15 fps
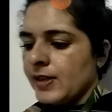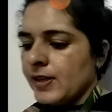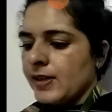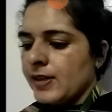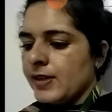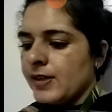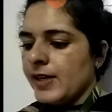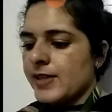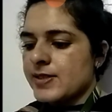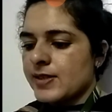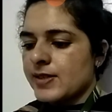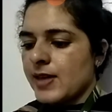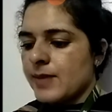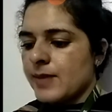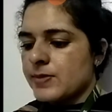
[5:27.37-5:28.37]
Next
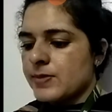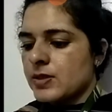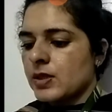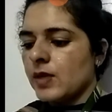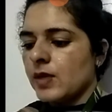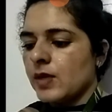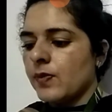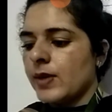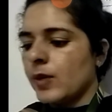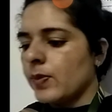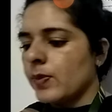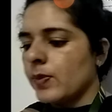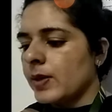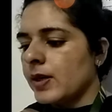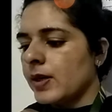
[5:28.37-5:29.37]
comes give one
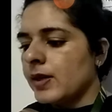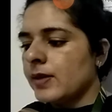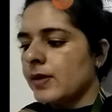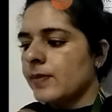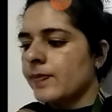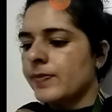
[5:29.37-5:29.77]
word.